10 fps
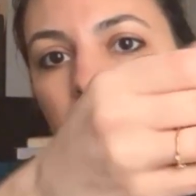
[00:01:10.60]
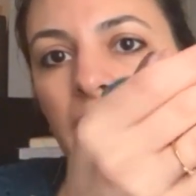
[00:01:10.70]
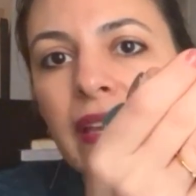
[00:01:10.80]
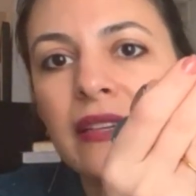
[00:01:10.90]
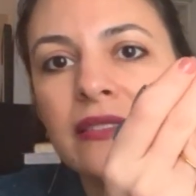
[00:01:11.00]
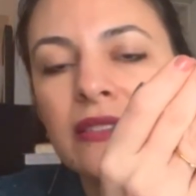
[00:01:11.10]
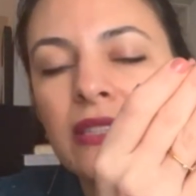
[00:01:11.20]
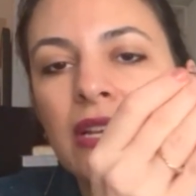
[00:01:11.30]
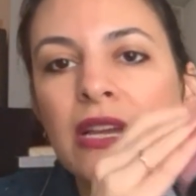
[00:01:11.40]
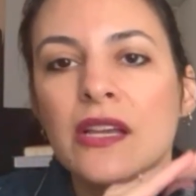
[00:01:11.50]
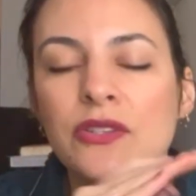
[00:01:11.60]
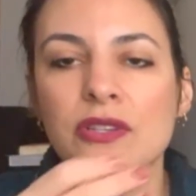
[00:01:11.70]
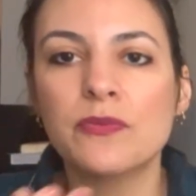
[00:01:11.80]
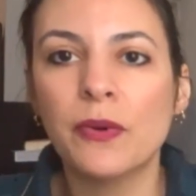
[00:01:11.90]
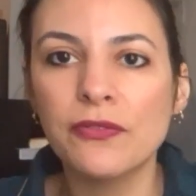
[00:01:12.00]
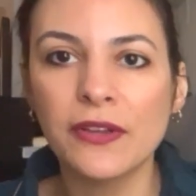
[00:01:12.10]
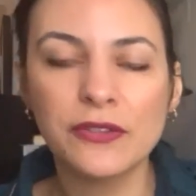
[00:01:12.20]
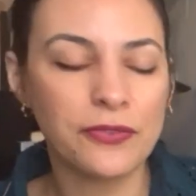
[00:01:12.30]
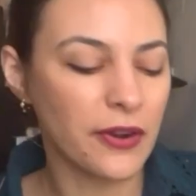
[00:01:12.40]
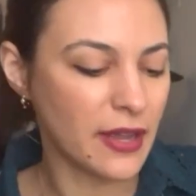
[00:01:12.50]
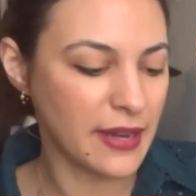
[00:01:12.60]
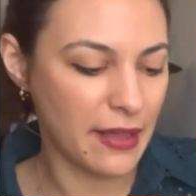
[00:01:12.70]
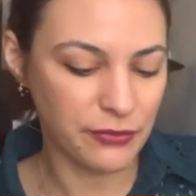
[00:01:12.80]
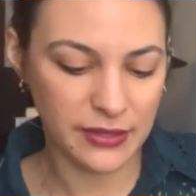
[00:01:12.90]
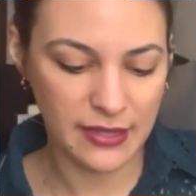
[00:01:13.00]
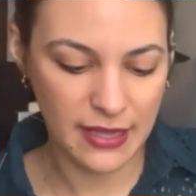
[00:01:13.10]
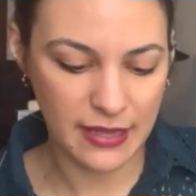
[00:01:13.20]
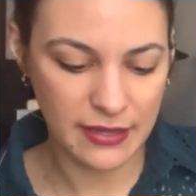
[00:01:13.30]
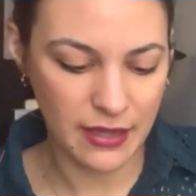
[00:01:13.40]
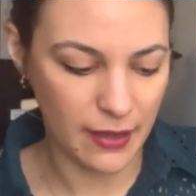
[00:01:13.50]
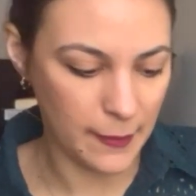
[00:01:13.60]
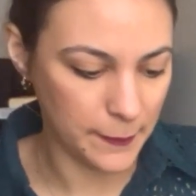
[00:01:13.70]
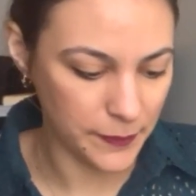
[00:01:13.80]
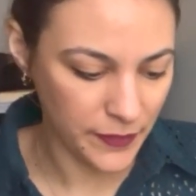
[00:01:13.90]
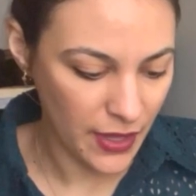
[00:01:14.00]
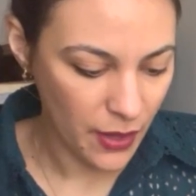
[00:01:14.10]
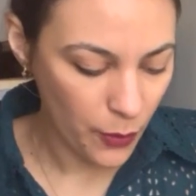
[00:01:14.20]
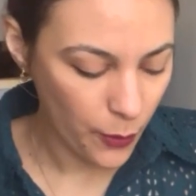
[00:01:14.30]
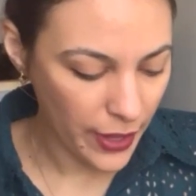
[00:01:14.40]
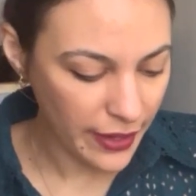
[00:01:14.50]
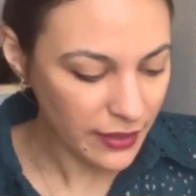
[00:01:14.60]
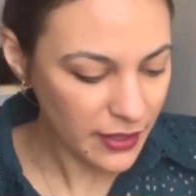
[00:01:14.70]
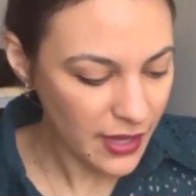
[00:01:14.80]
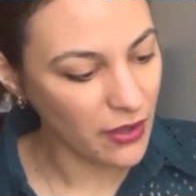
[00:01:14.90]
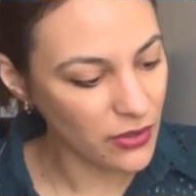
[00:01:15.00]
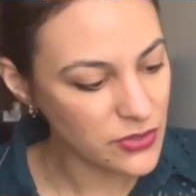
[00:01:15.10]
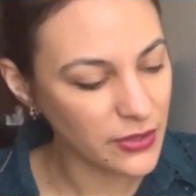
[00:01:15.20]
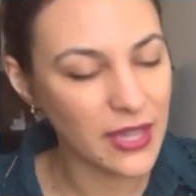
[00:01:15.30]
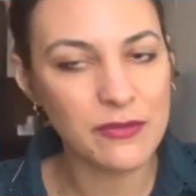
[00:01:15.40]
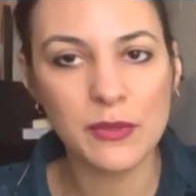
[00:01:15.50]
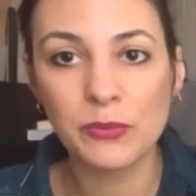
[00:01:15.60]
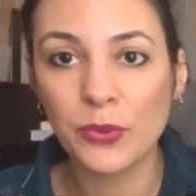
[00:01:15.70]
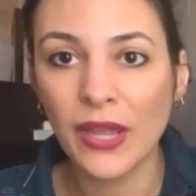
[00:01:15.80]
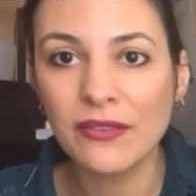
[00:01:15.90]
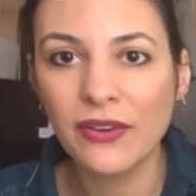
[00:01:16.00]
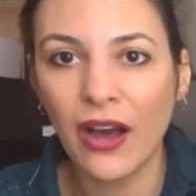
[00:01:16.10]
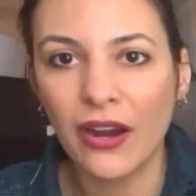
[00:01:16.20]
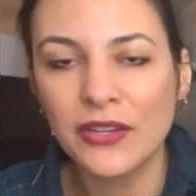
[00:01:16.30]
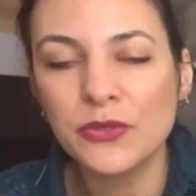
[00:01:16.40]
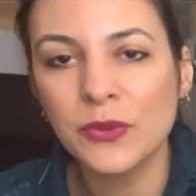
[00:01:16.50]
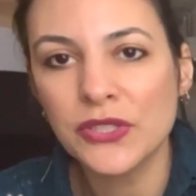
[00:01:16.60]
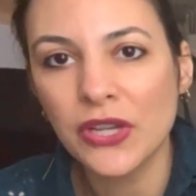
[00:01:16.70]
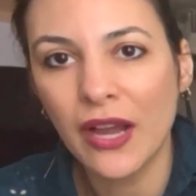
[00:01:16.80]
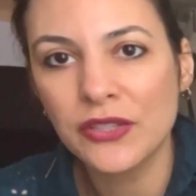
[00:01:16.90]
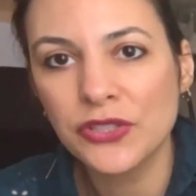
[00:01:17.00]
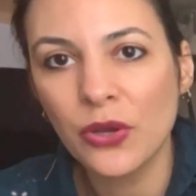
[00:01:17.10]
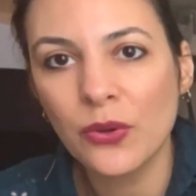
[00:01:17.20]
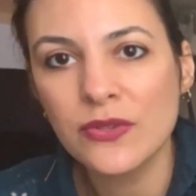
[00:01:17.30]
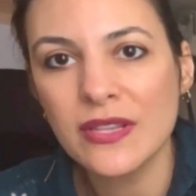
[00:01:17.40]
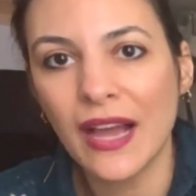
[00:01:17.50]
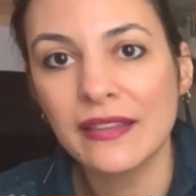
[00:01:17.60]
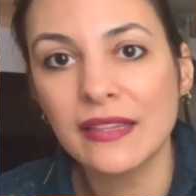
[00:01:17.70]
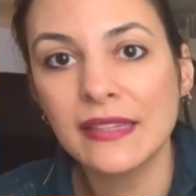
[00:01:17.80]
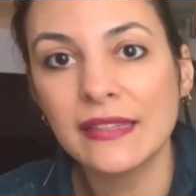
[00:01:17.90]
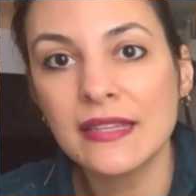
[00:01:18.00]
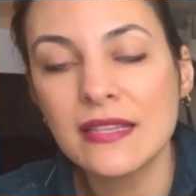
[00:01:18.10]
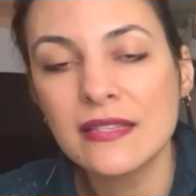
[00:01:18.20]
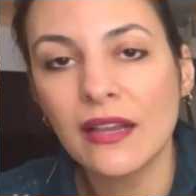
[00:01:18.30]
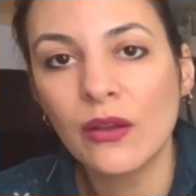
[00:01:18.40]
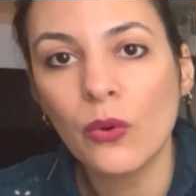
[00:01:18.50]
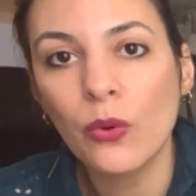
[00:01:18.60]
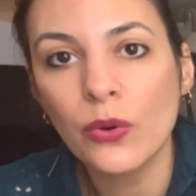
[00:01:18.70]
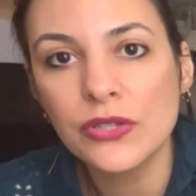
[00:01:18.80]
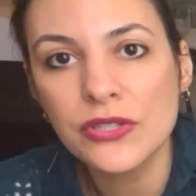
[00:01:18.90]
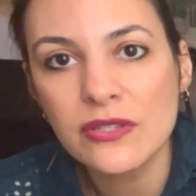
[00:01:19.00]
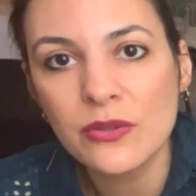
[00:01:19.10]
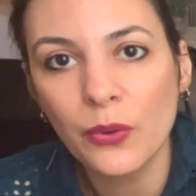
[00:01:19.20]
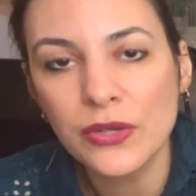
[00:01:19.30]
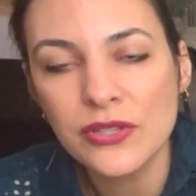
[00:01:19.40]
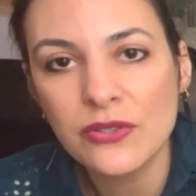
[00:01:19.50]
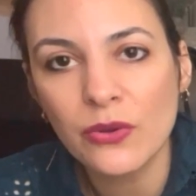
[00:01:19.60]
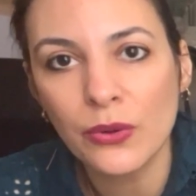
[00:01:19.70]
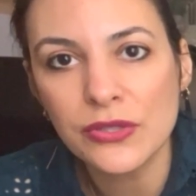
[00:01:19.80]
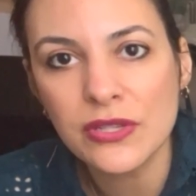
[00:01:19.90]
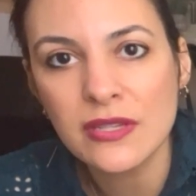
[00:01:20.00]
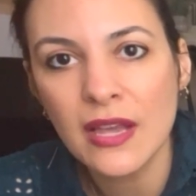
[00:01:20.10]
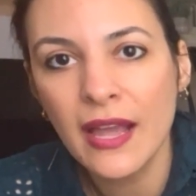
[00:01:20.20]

and just perfect for an everyday um, wear. Also gave me Braveheart, which I chose. I think this is a gorgeous, gorgeous, gorgeous